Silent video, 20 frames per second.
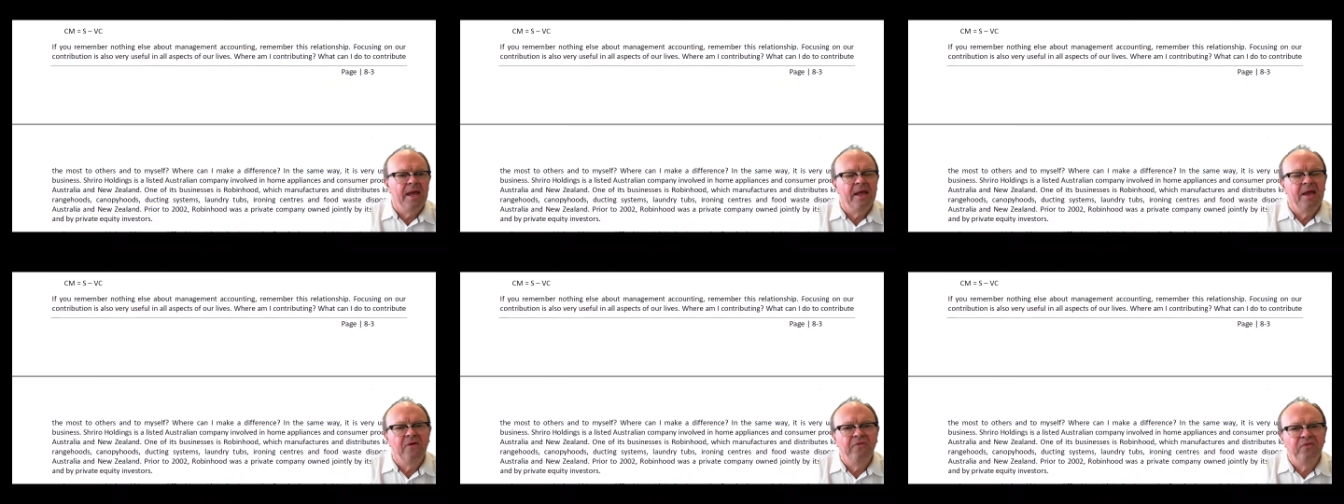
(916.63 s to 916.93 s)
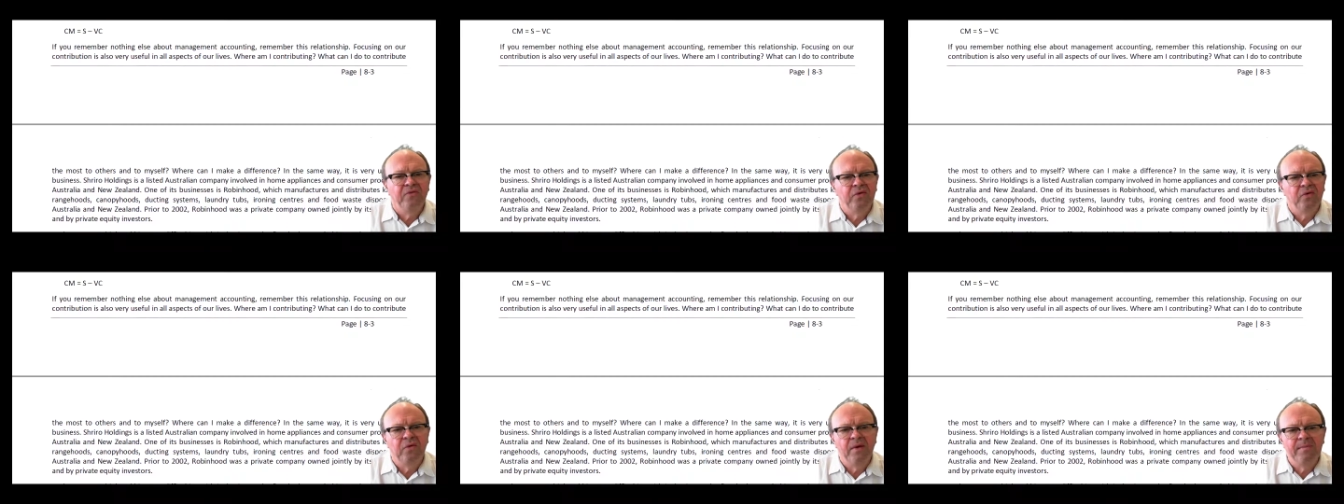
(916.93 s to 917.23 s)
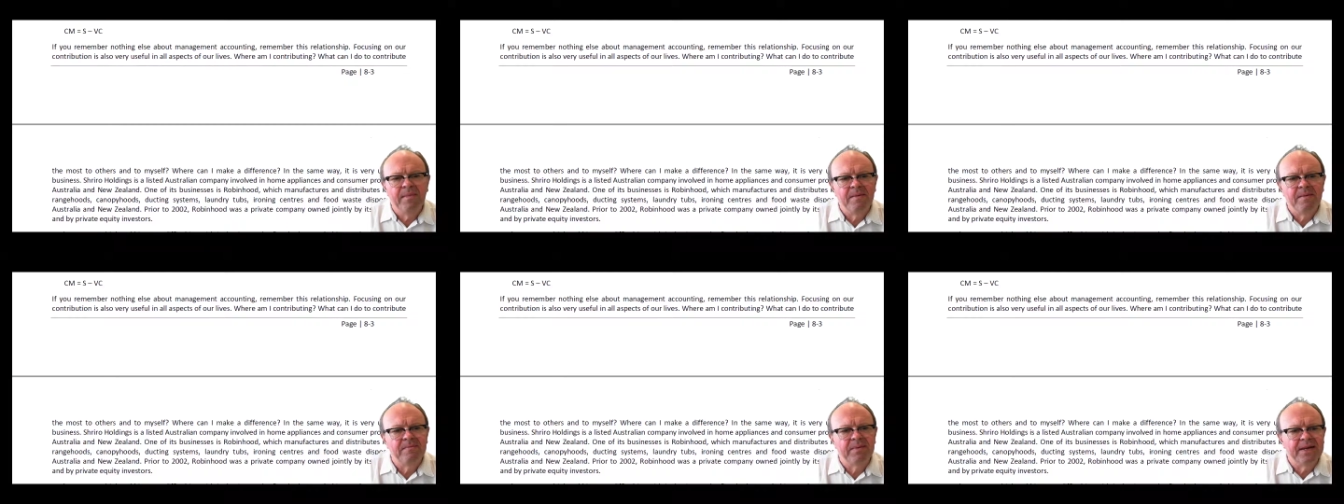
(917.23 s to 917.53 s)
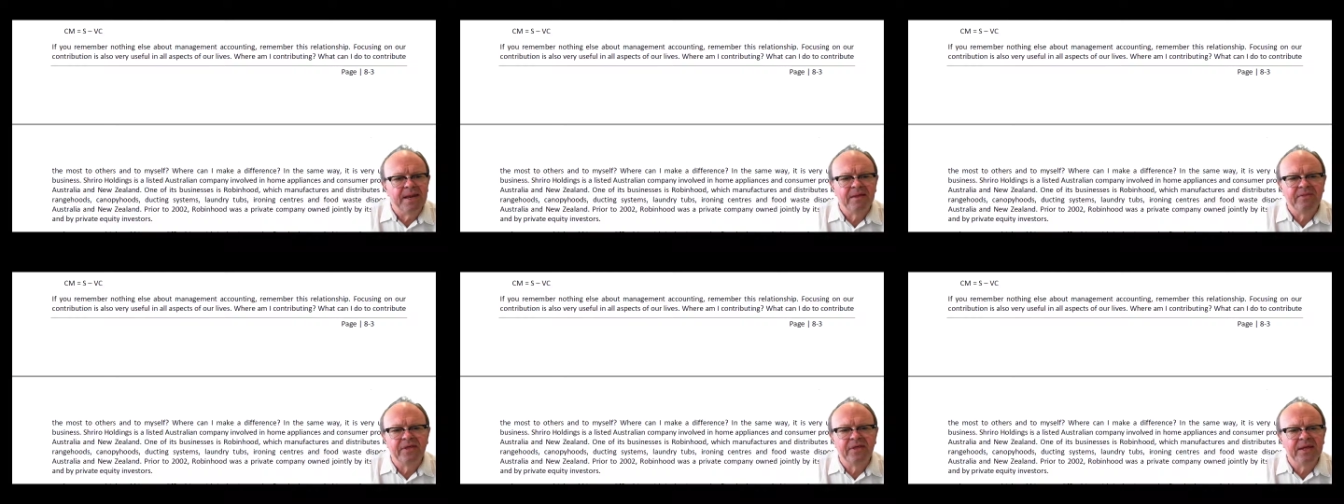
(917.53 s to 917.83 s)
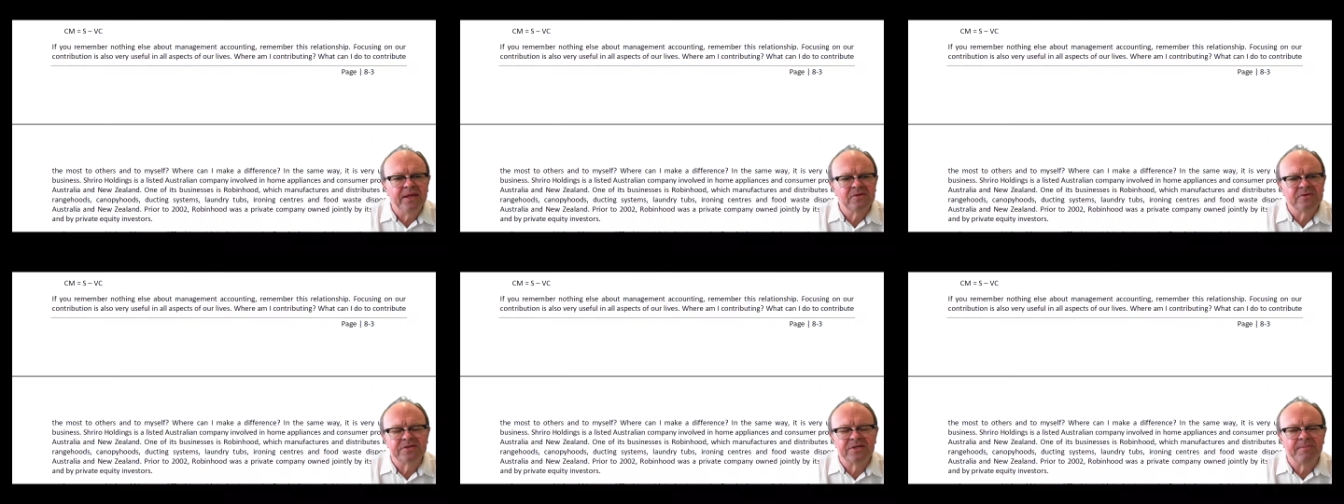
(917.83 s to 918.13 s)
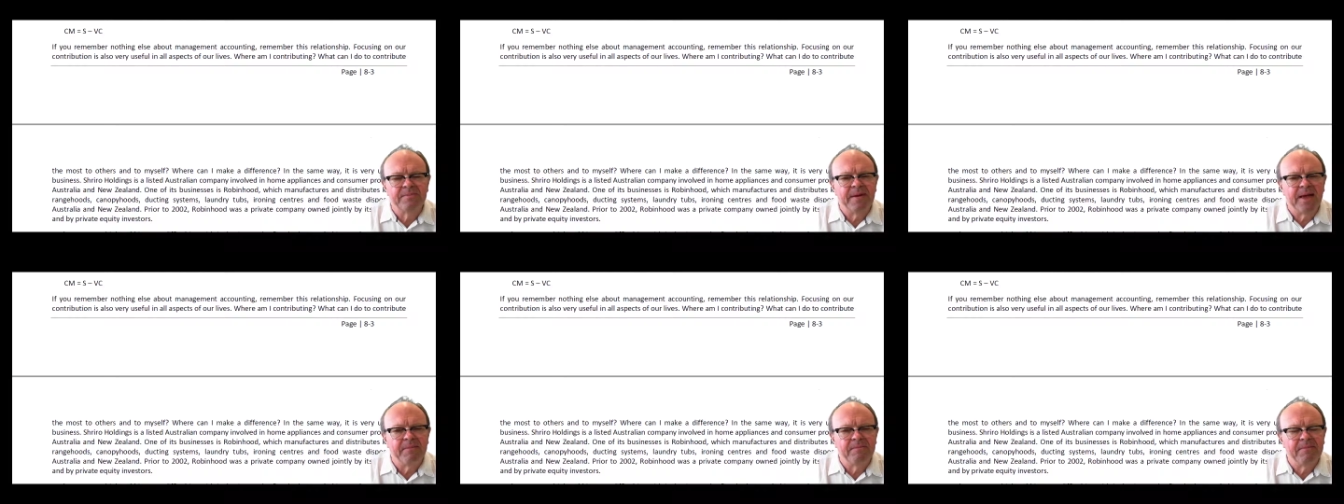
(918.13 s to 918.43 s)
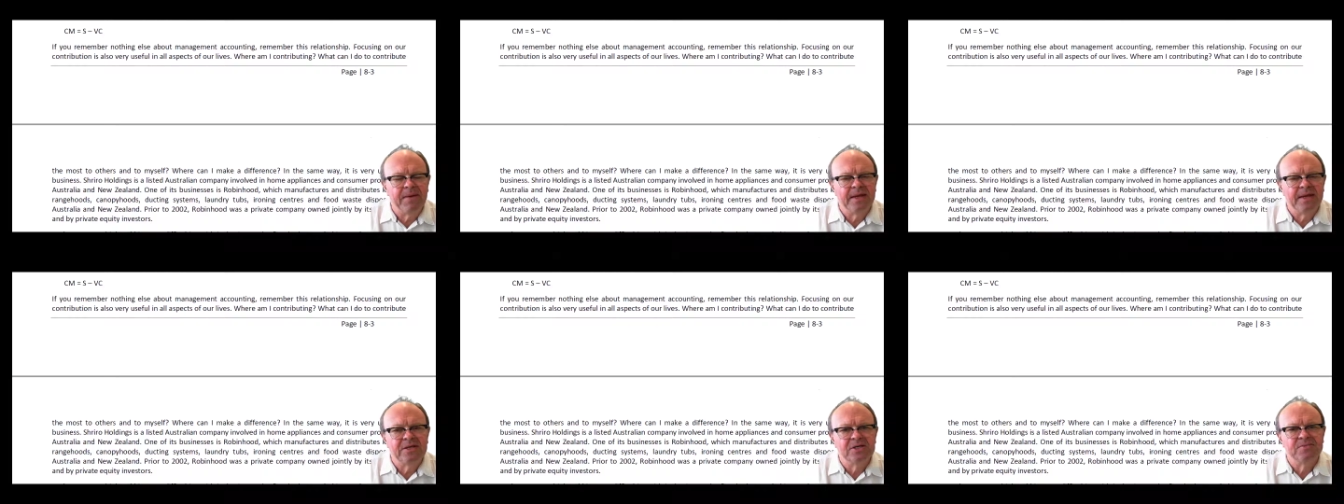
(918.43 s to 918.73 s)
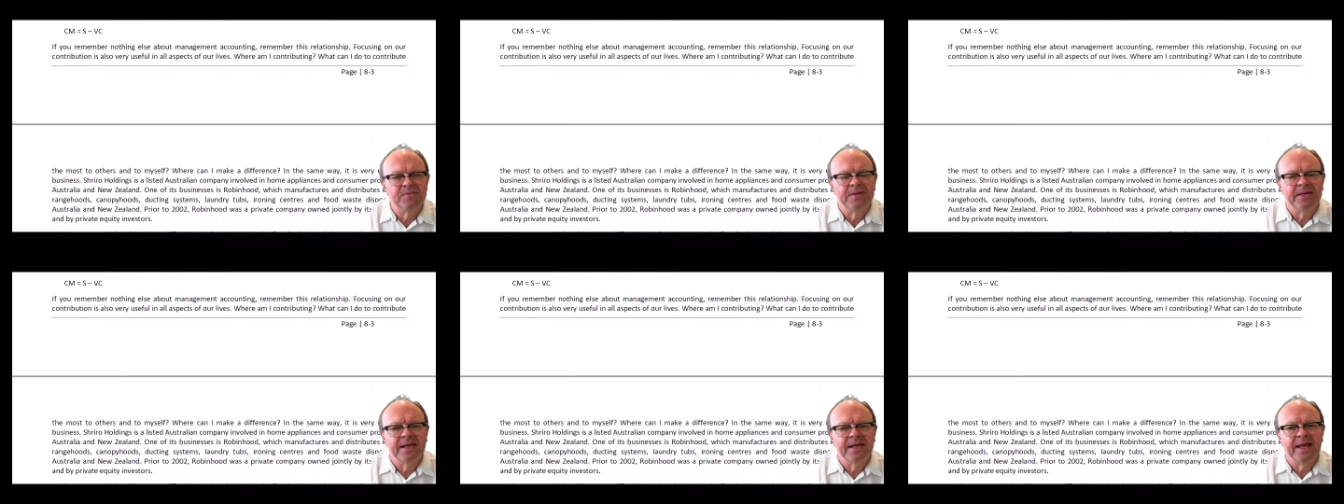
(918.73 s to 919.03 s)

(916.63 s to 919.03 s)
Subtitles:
If you remember nothing else about management